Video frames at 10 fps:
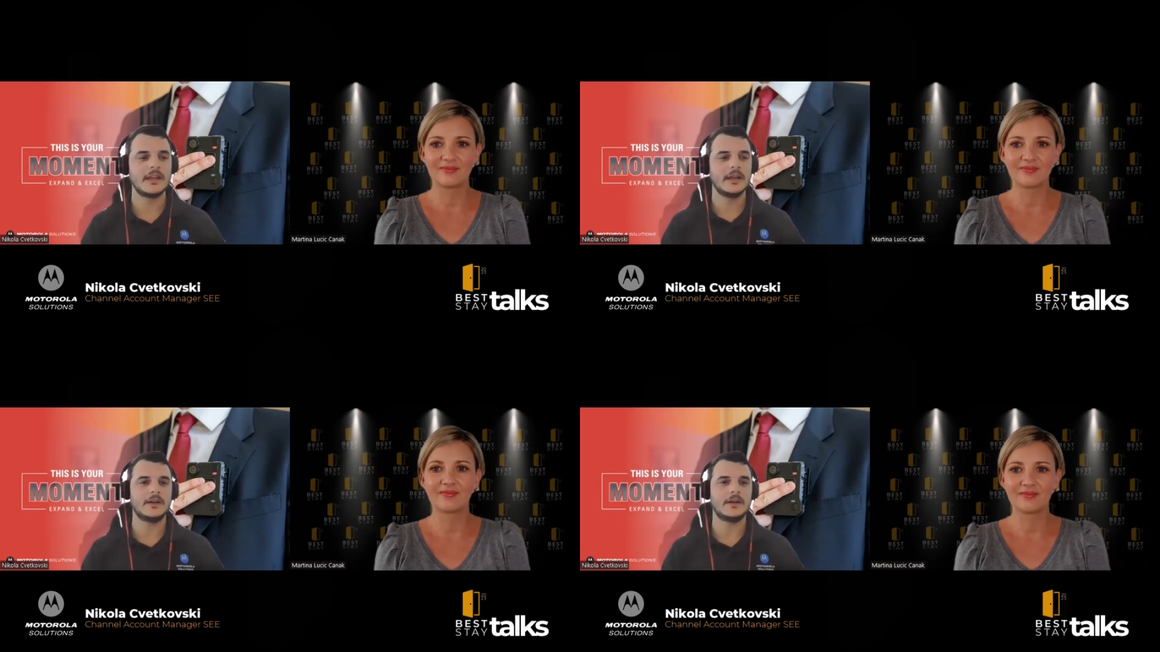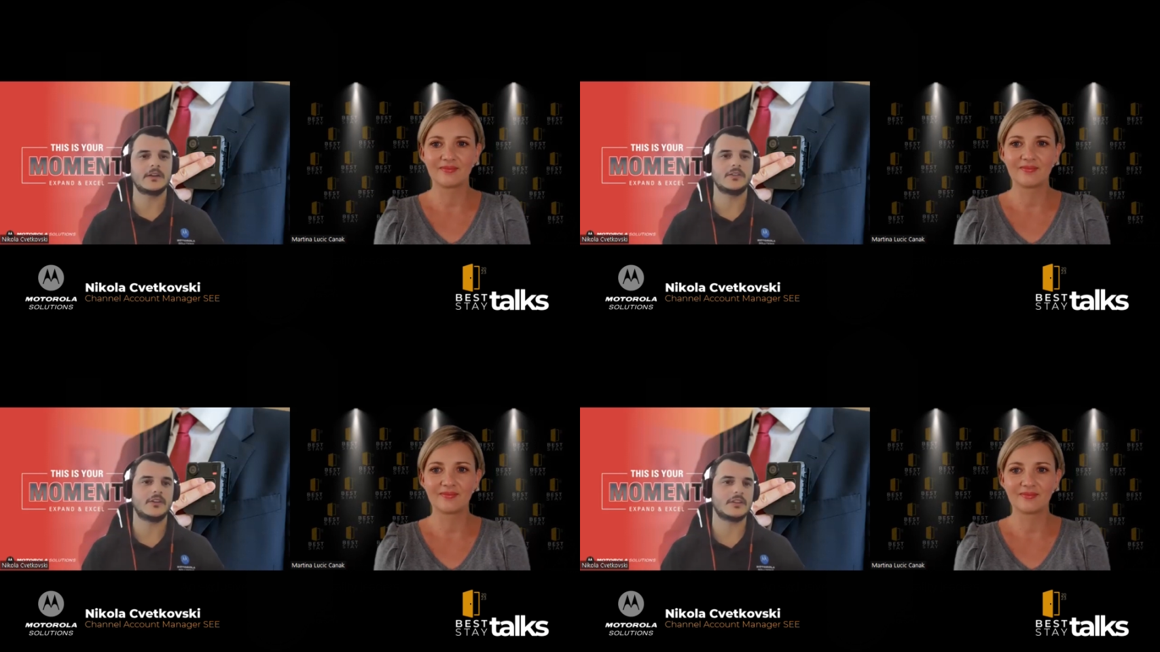Speaker 1: uh,
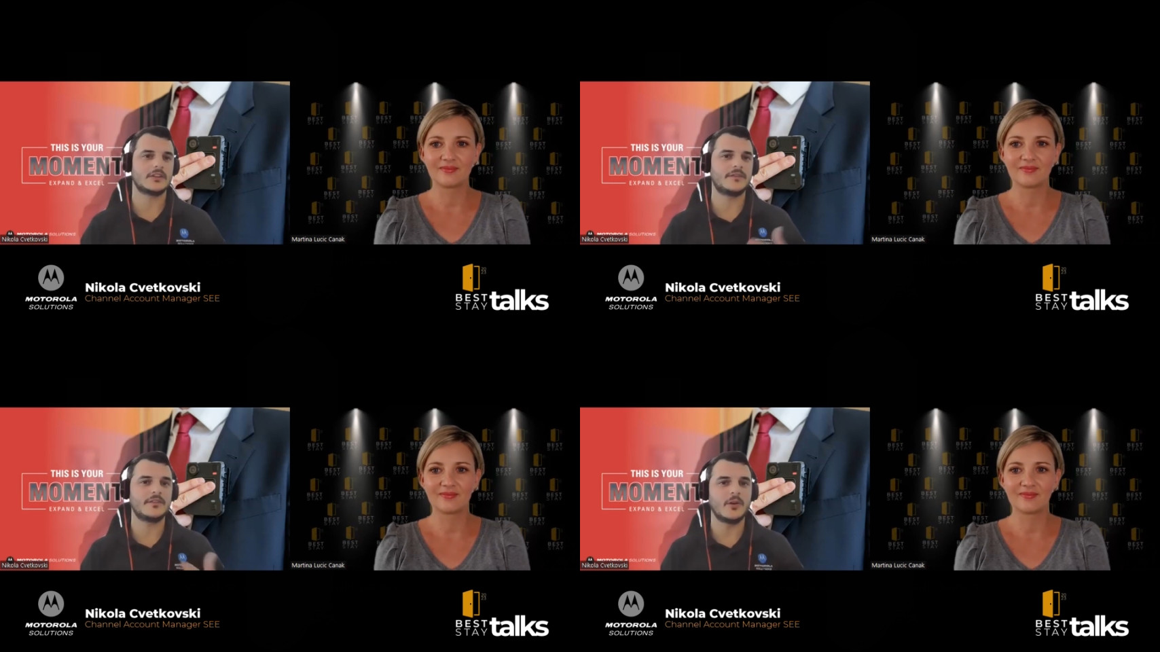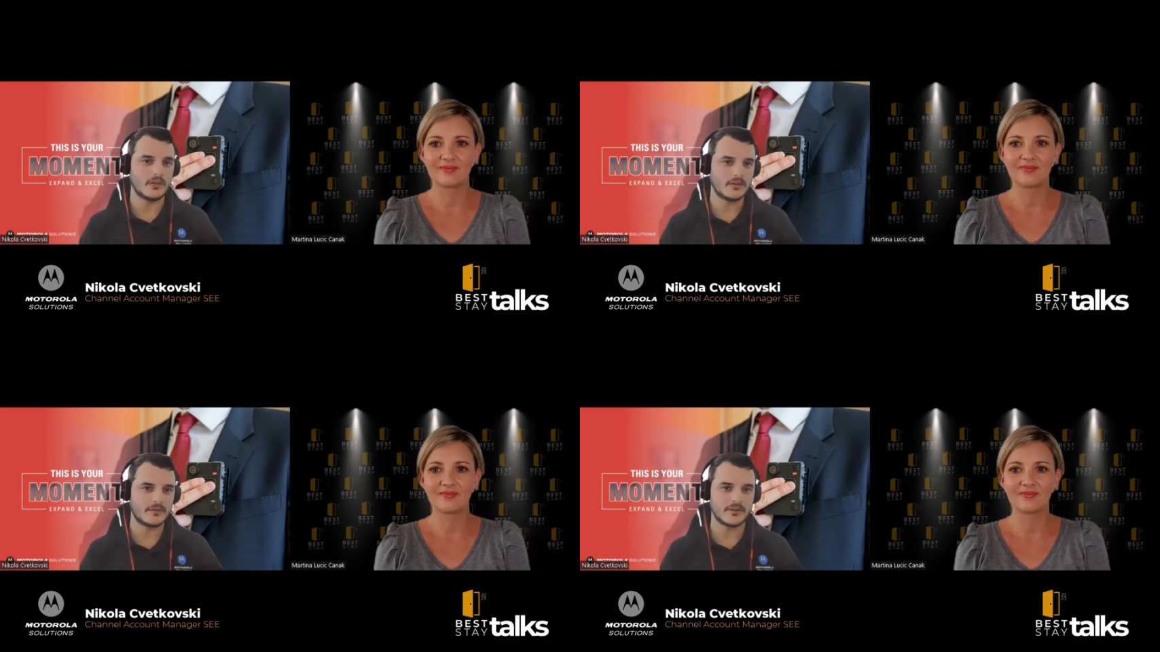conduct
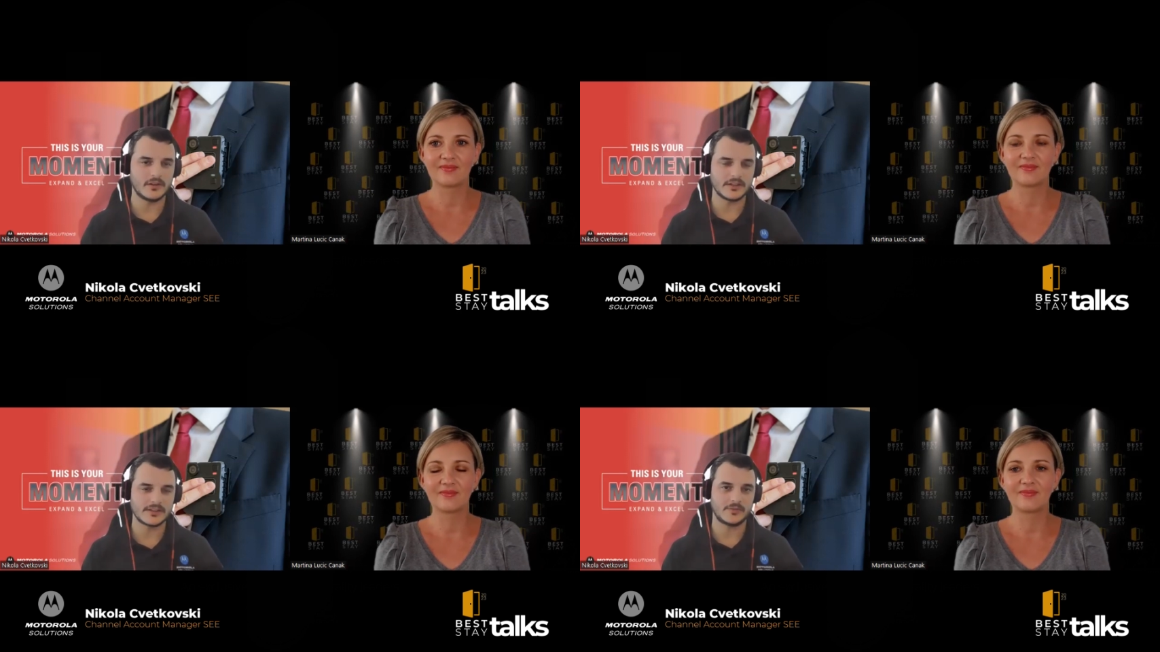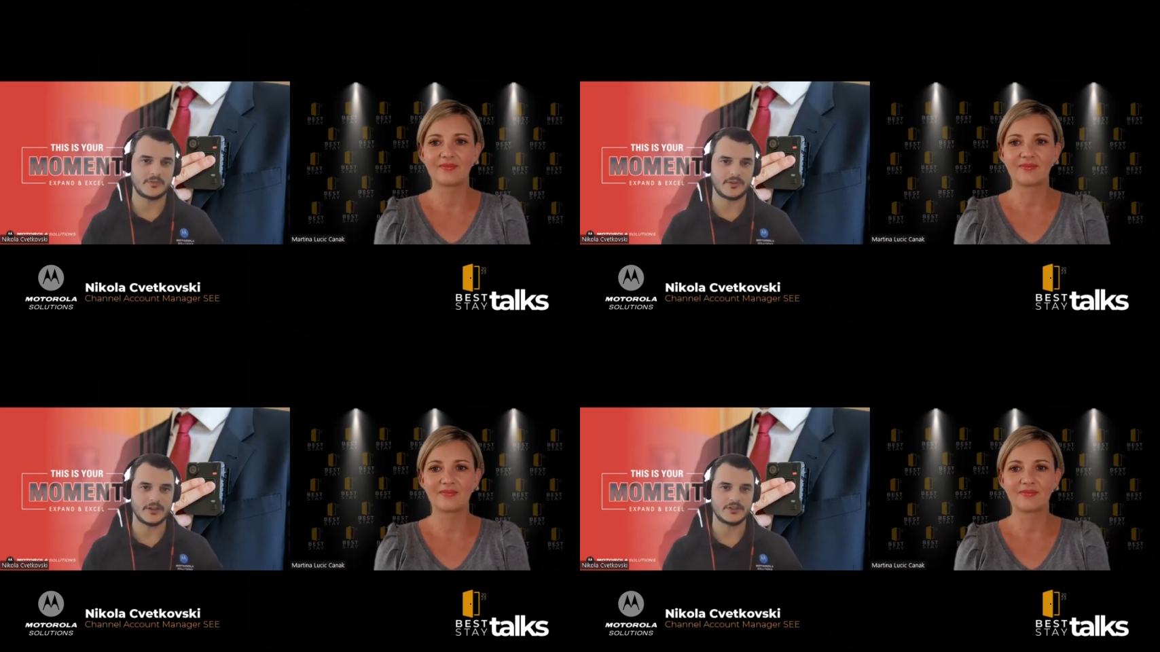flow, flawless
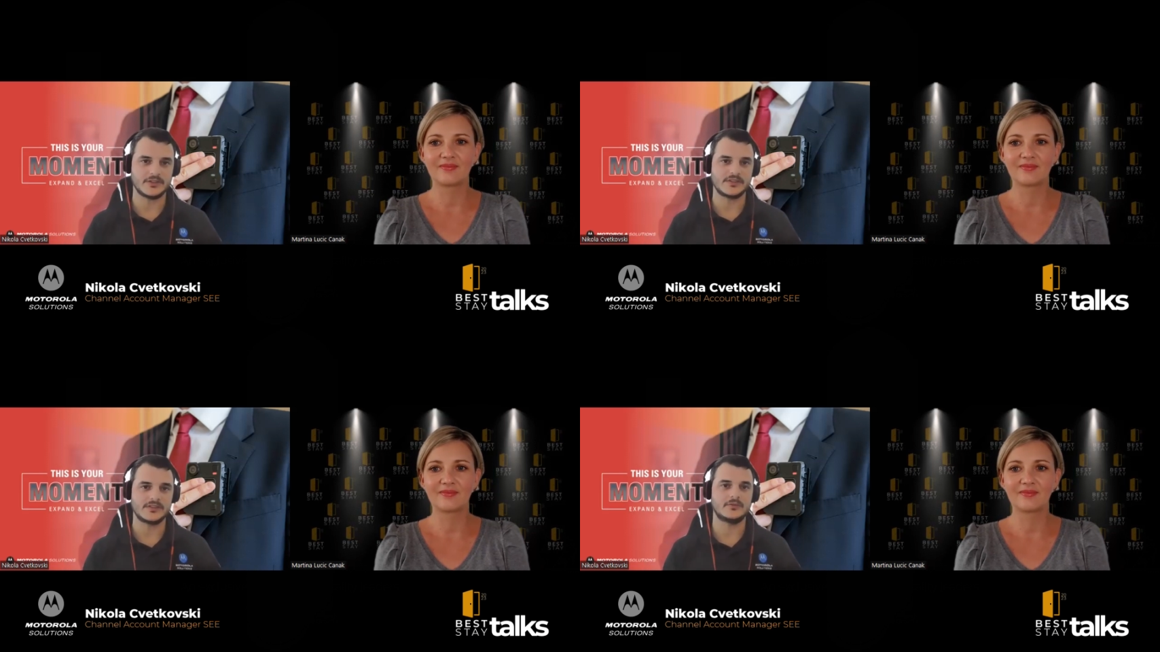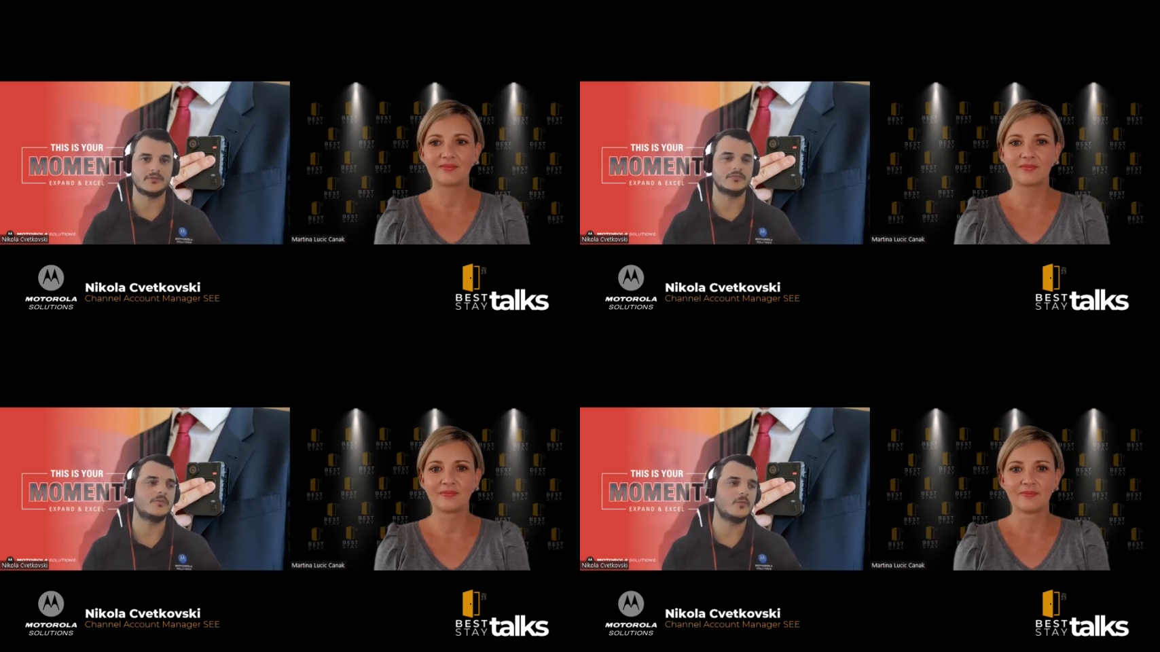operations.
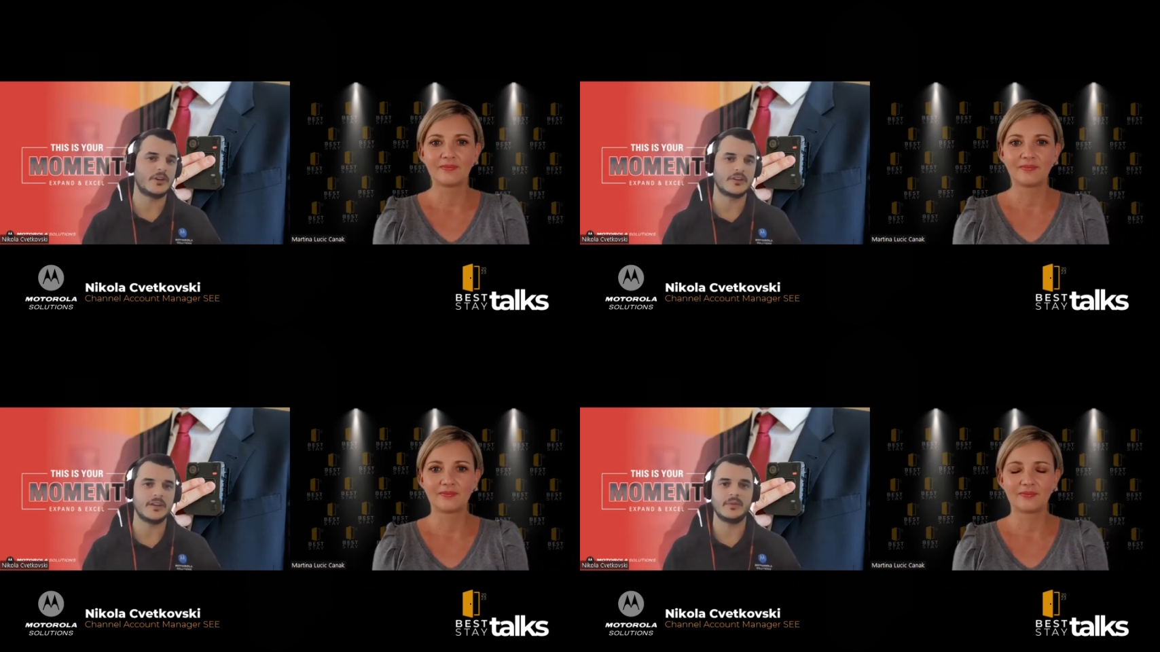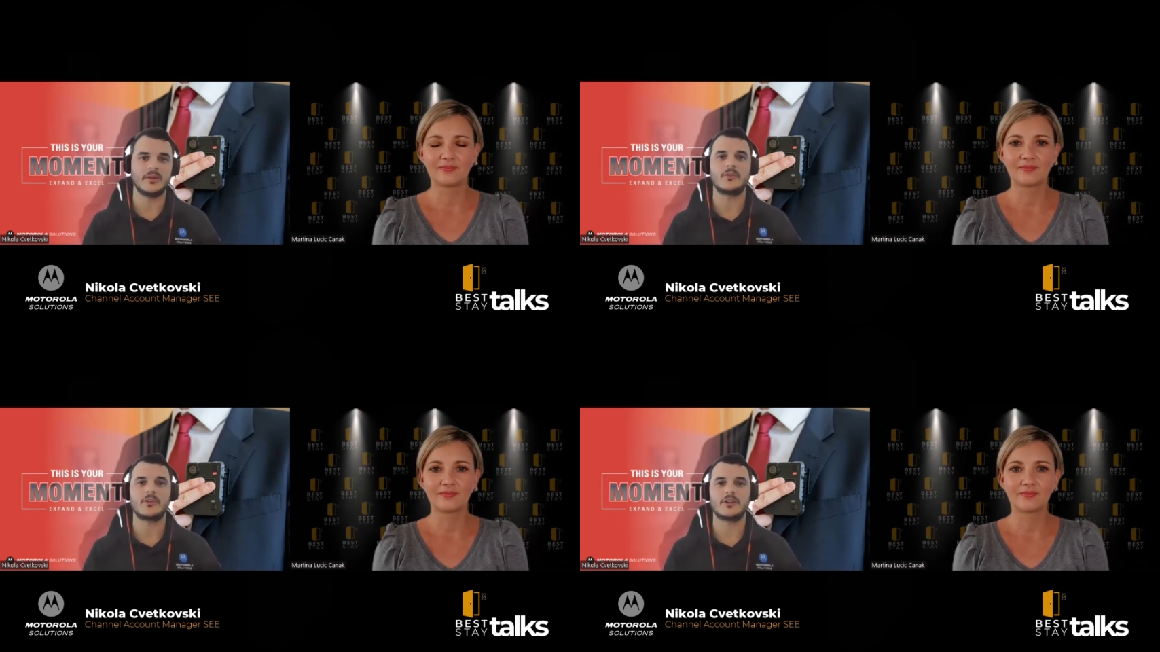So we are keeping
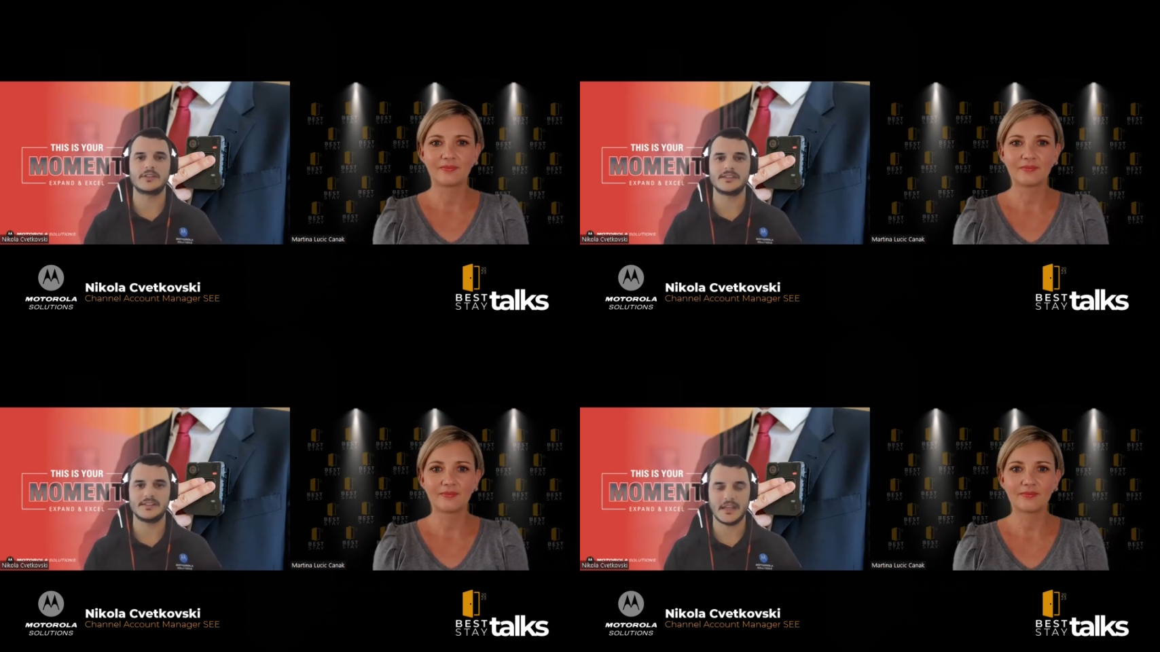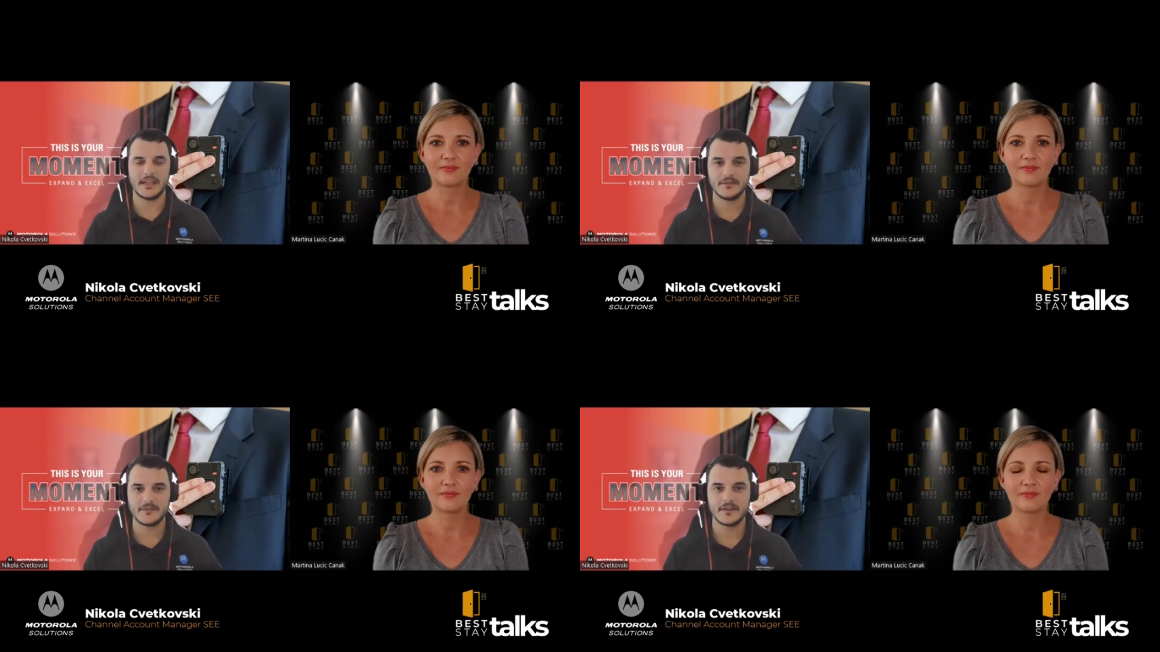workers safe.